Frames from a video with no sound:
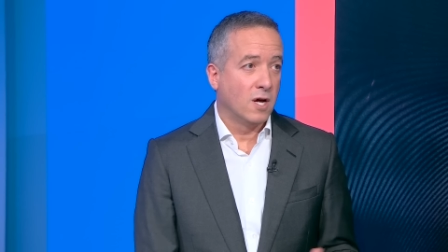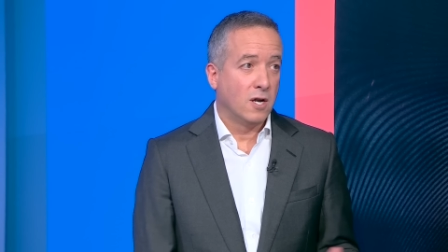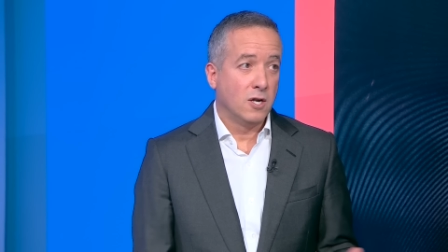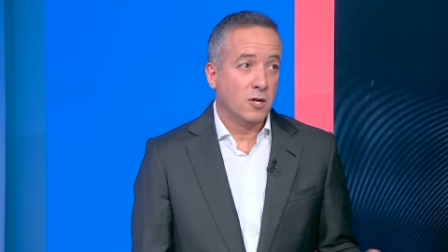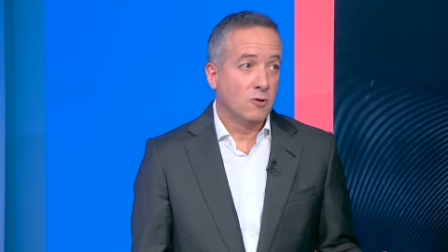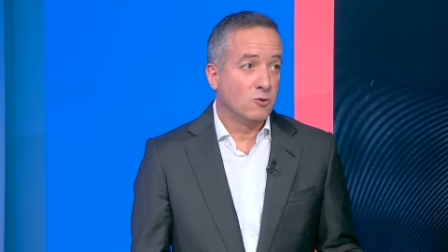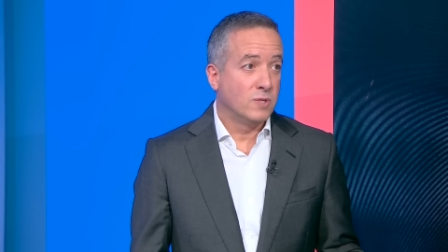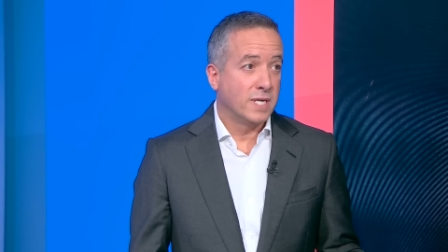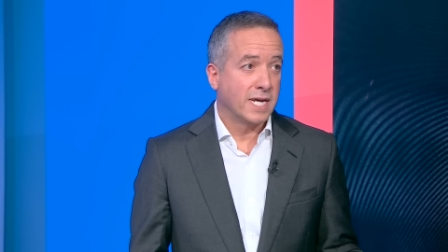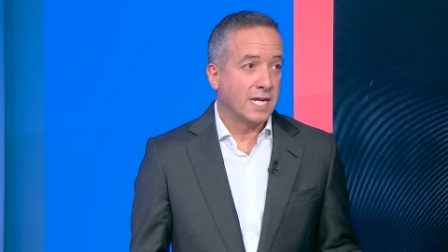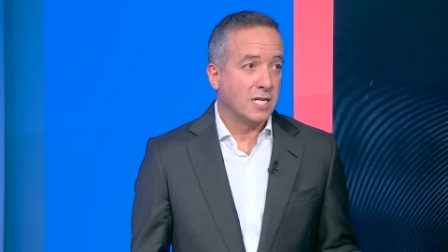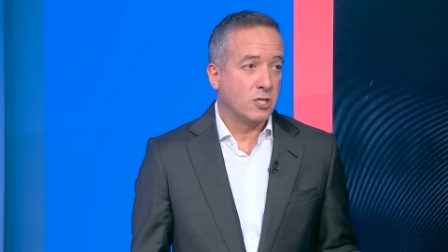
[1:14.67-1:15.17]

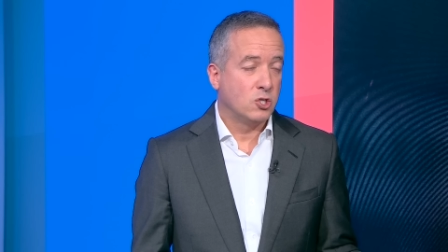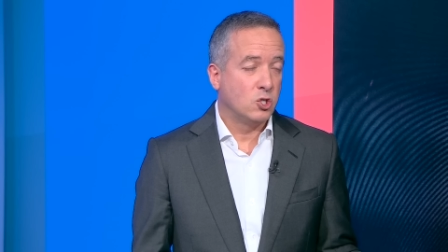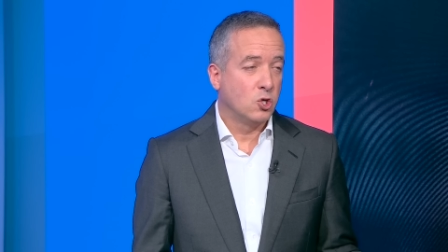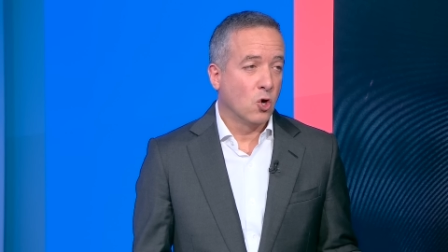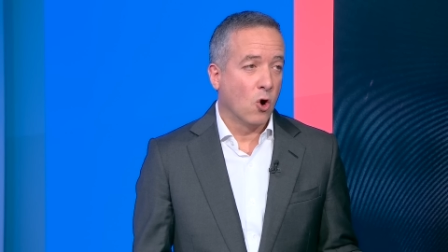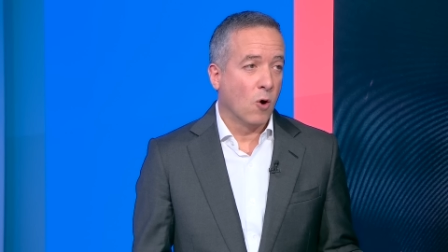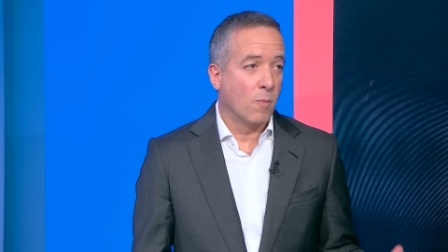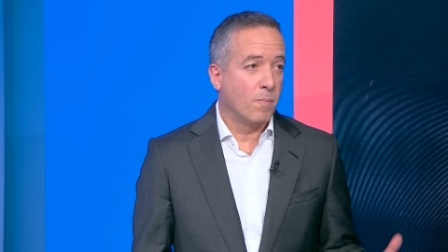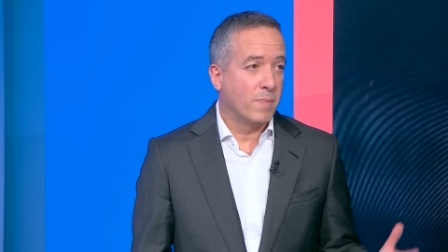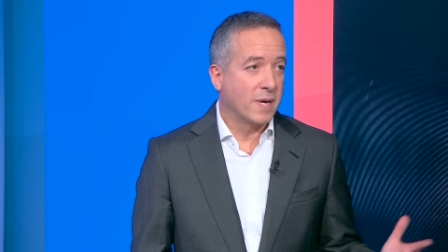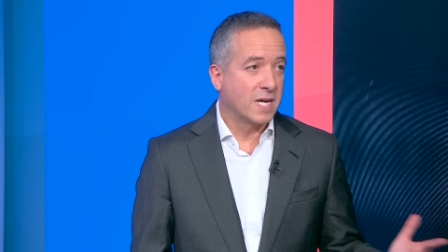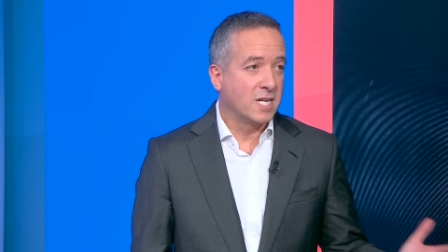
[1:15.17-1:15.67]
losing his
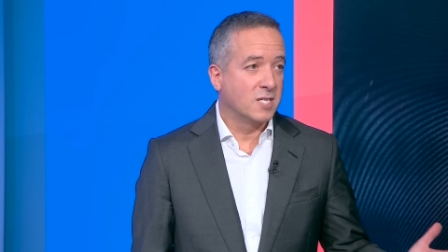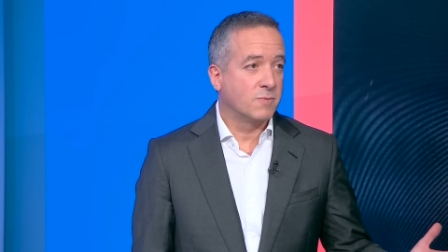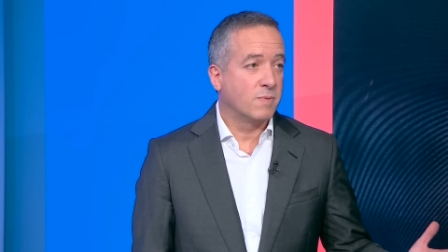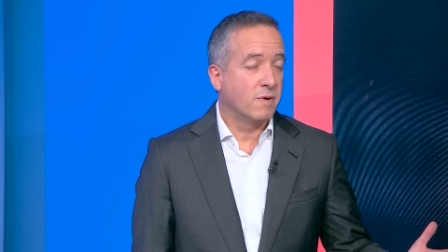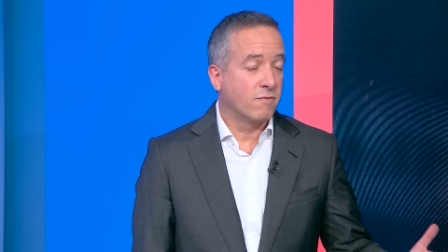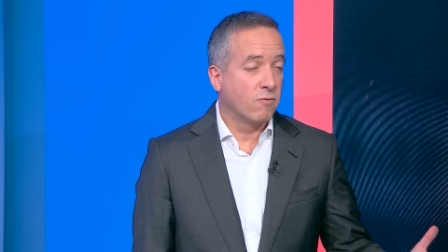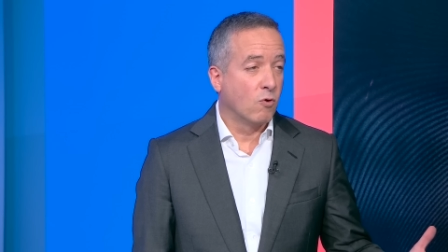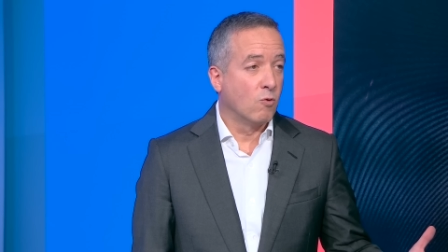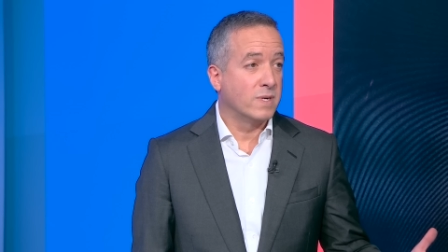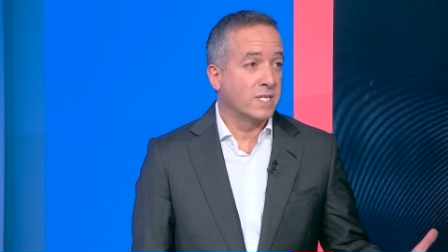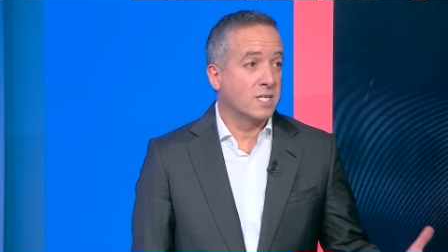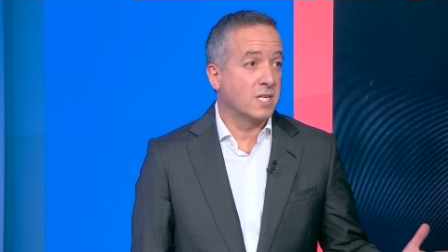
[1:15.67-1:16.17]
job because
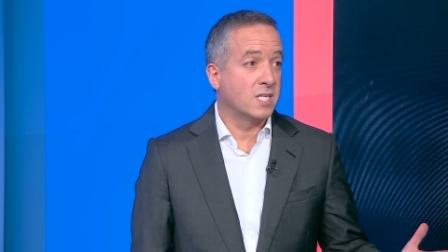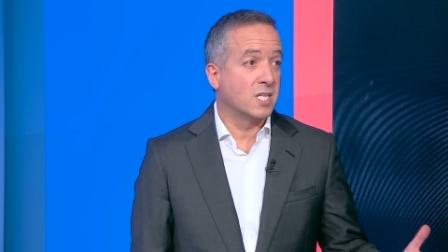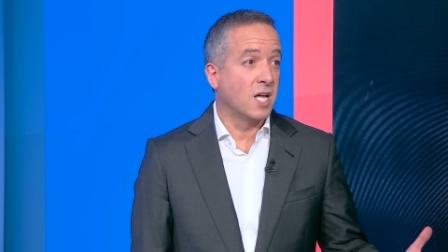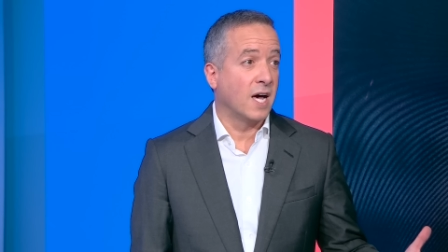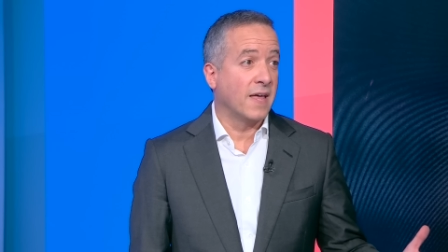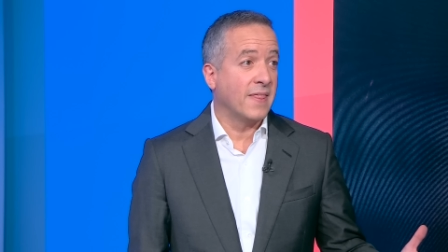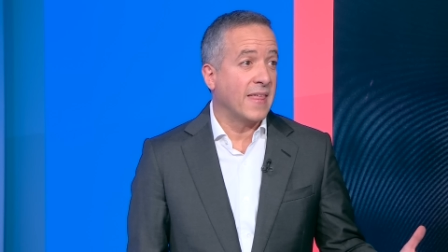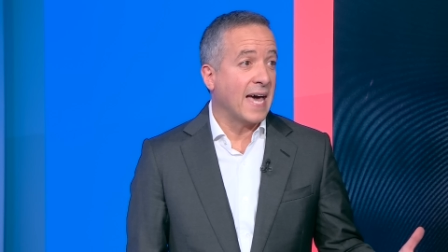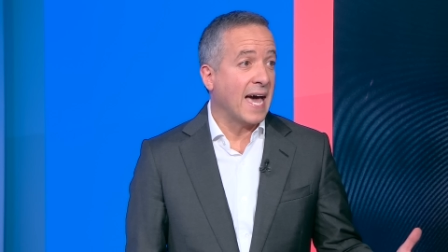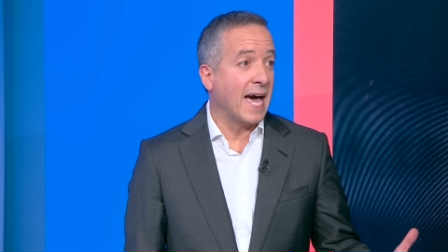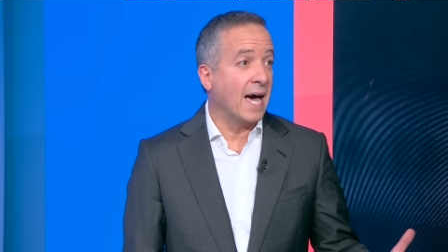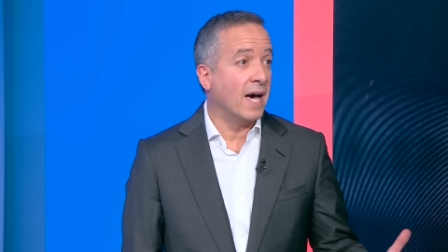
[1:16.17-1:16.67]
performances
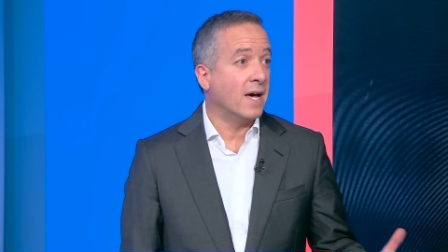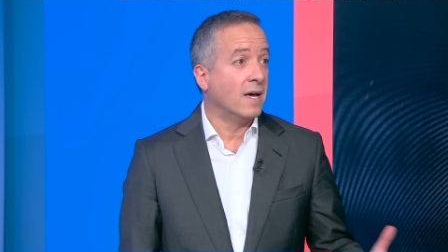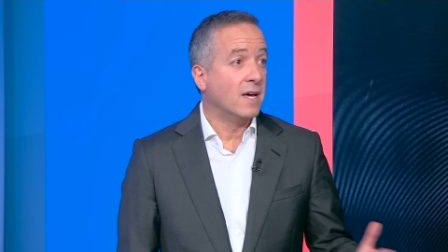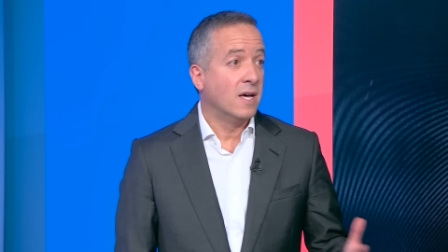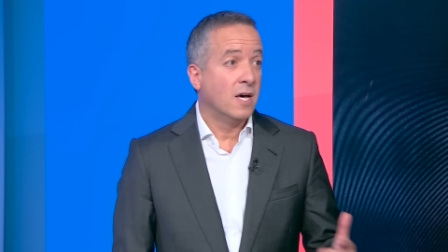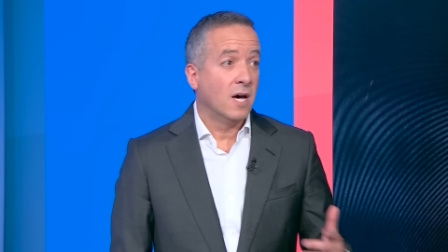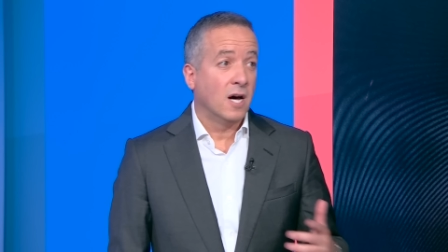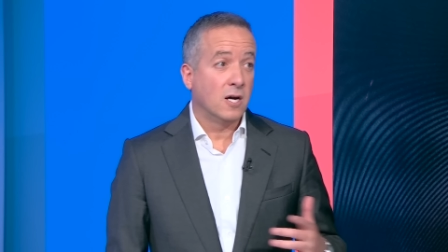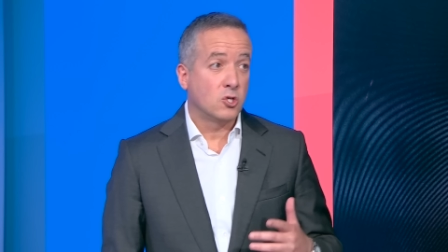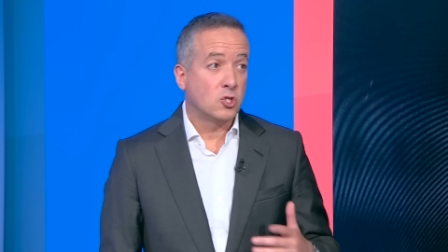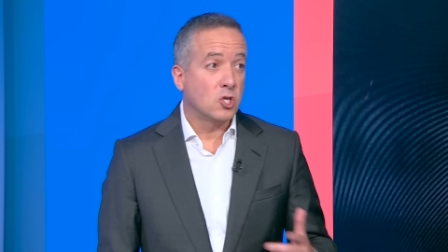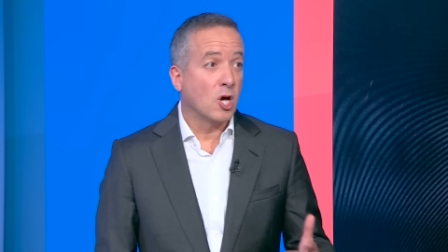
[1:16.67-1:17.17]
like that
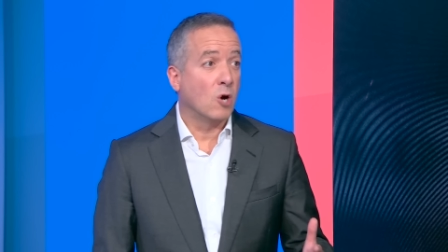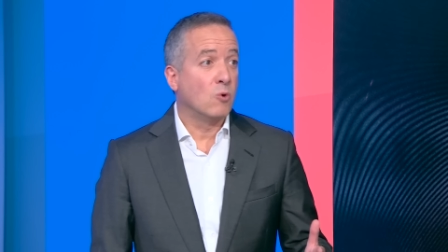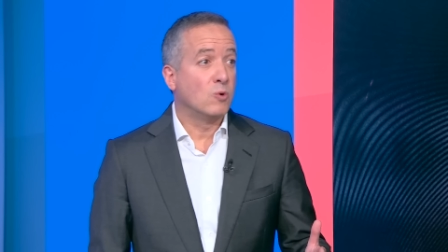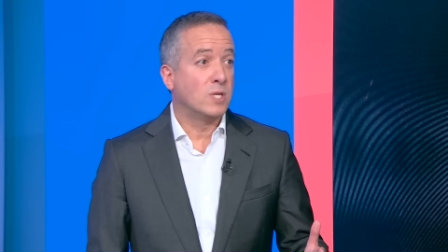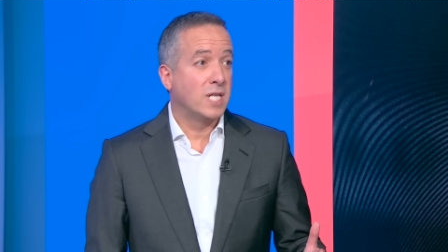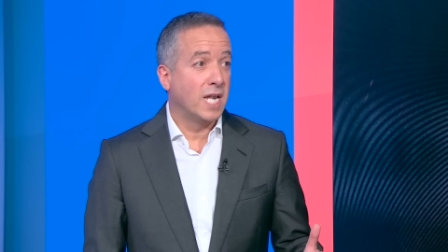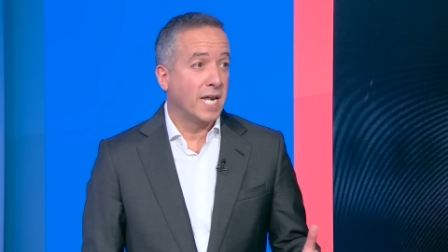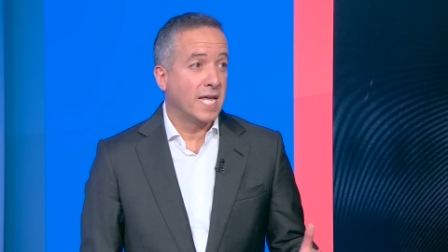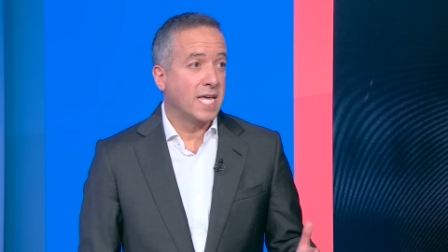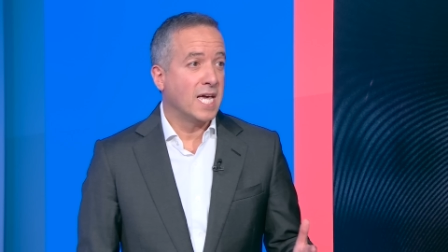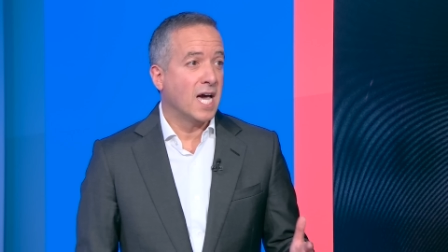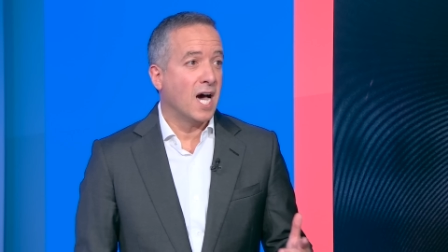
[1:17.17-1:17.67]
are
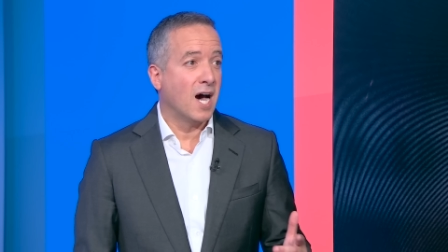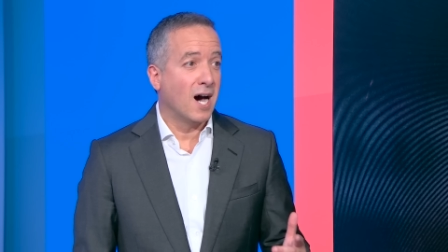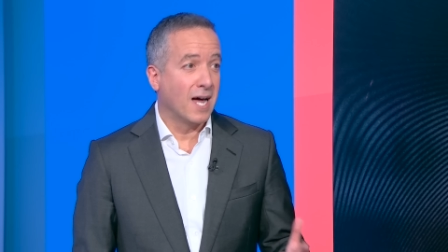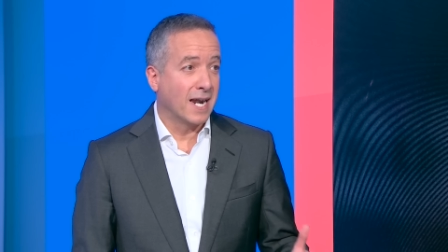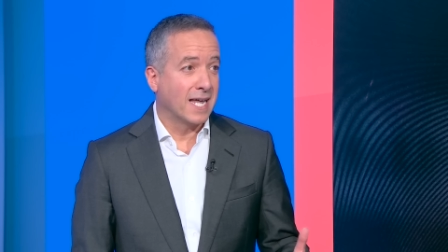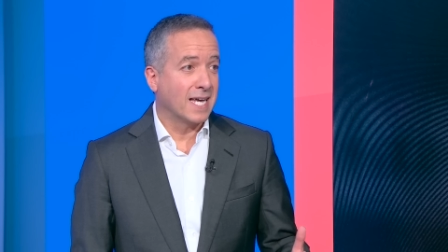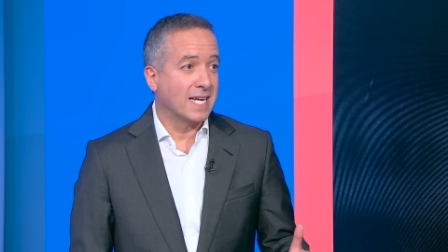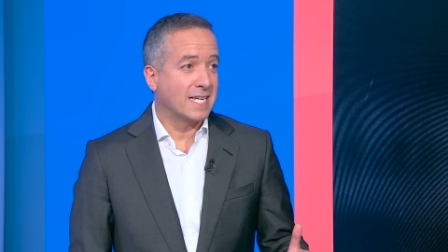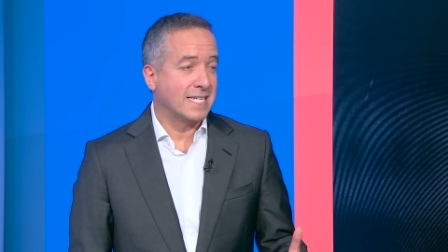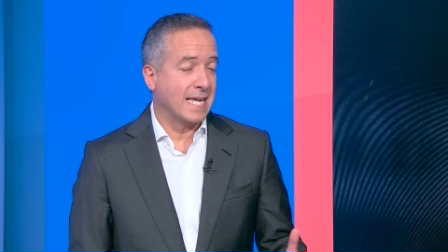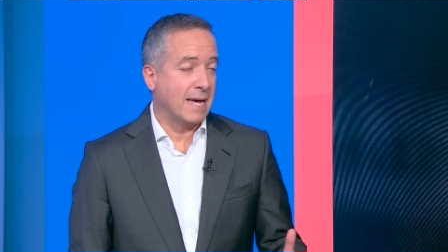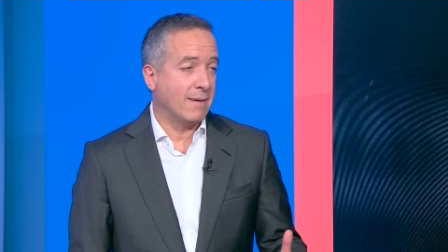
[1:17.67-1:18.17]
totally
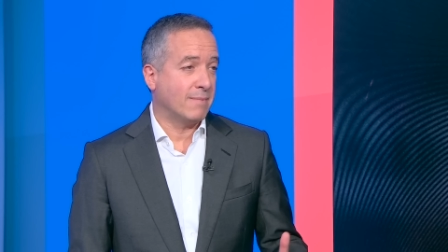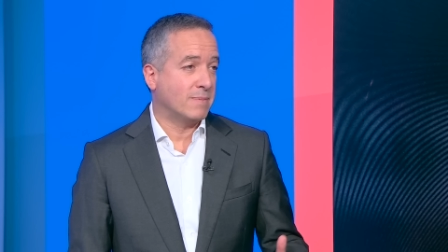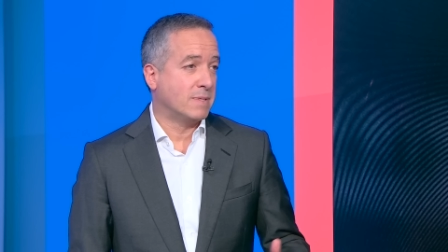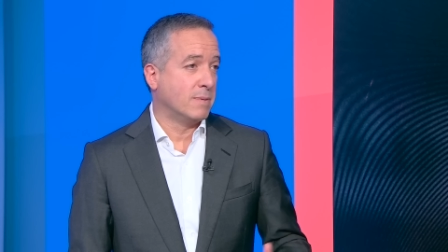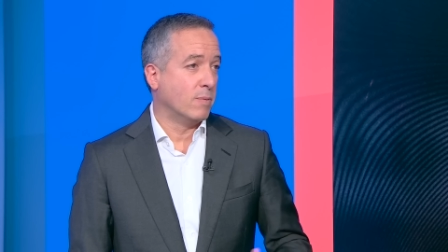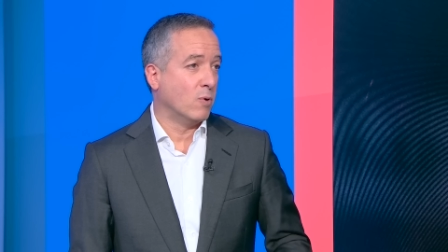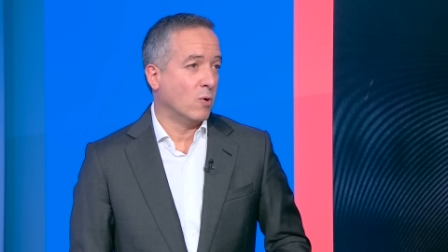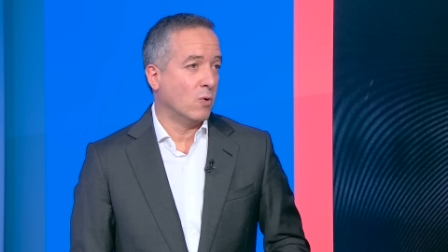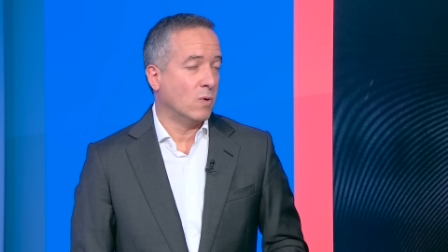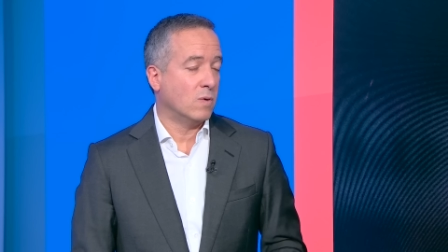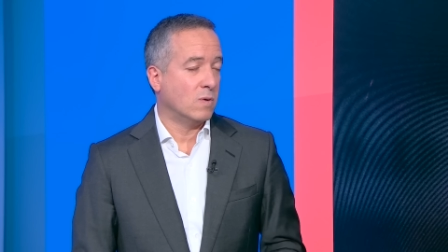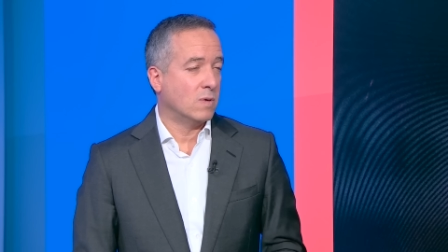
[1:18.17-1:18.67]

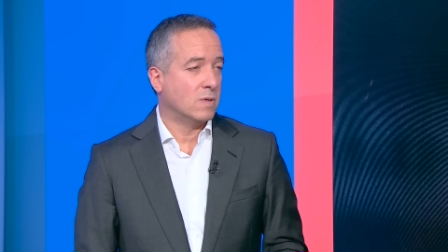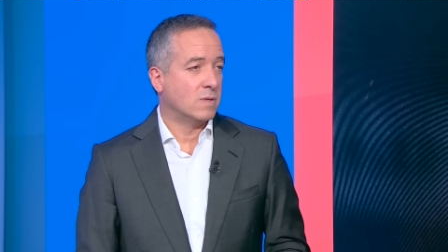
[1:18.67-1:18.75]
unacceptable.